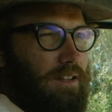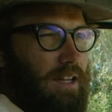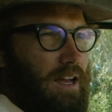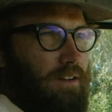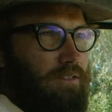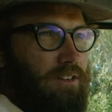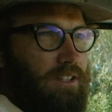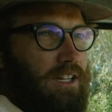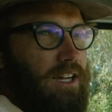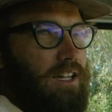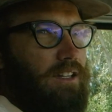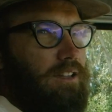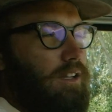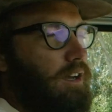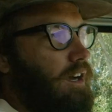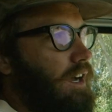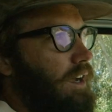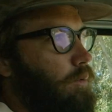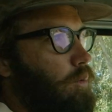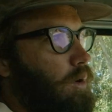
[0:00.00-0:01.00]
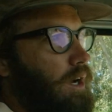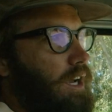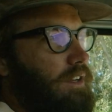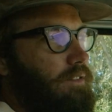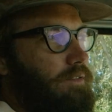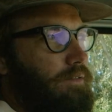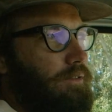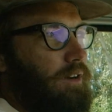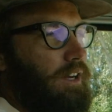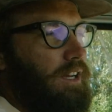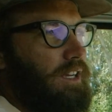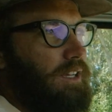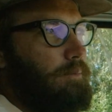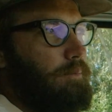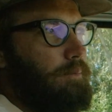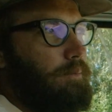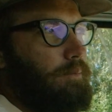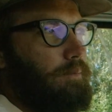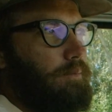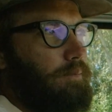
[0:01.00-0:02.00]
Having that lightweight
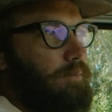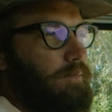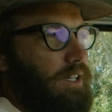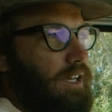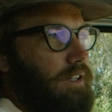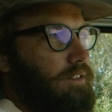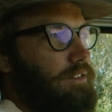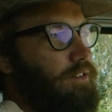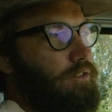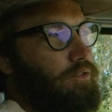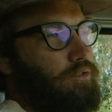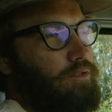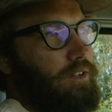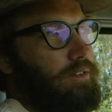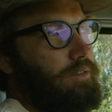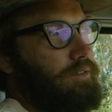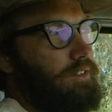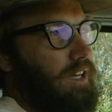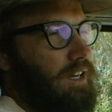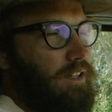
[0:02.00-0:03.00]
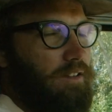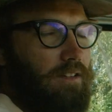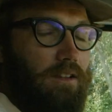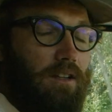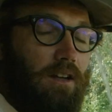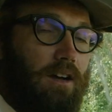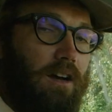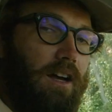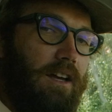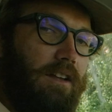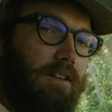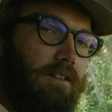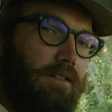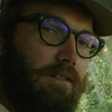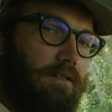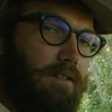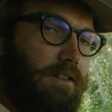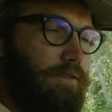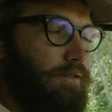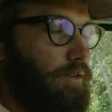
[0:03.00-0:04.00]
frame lets it drift down the line
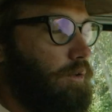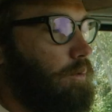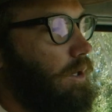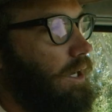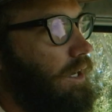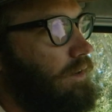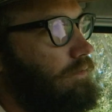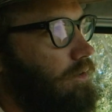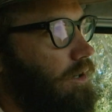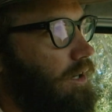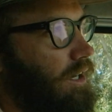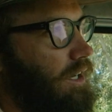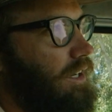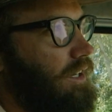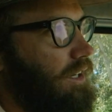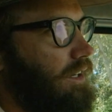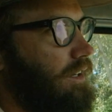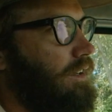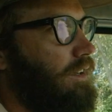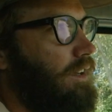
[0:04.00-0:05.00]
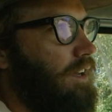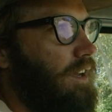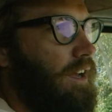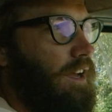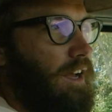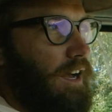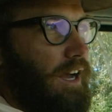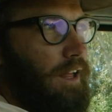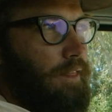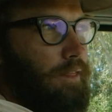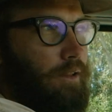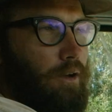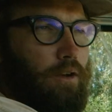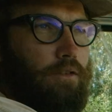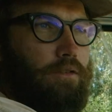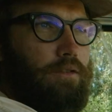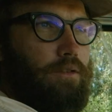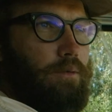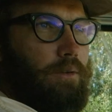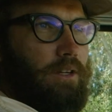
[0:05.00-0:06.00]
if you're wave riding, and
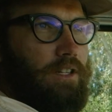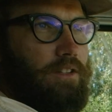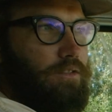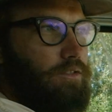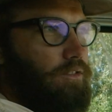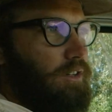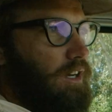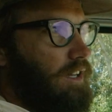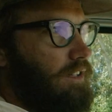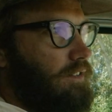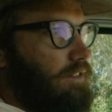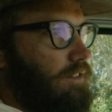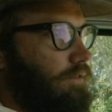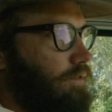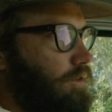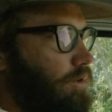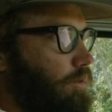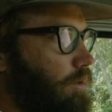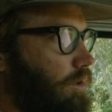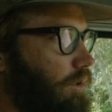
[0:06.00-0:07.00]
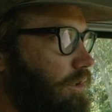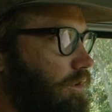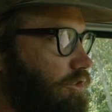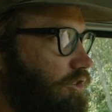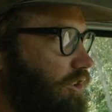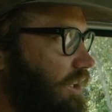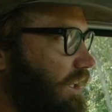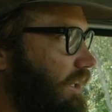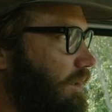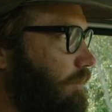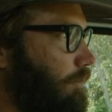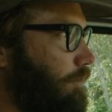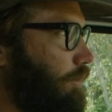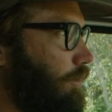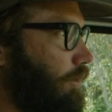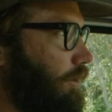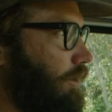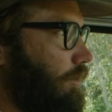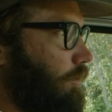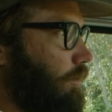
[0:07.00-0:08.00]
those three struts if you want to jump
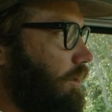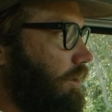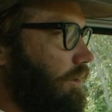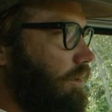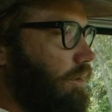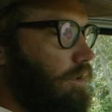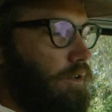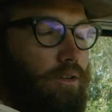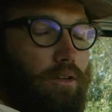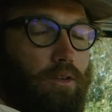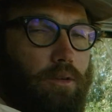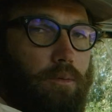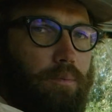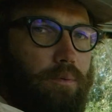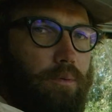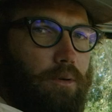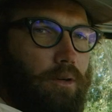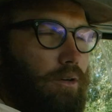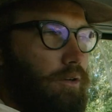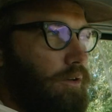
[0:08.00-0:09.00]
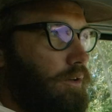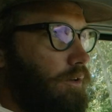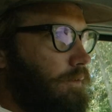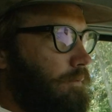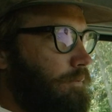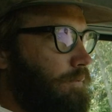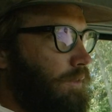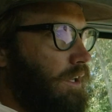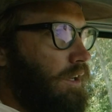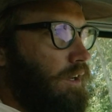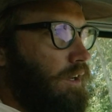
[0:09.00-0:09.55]
or you want to loop or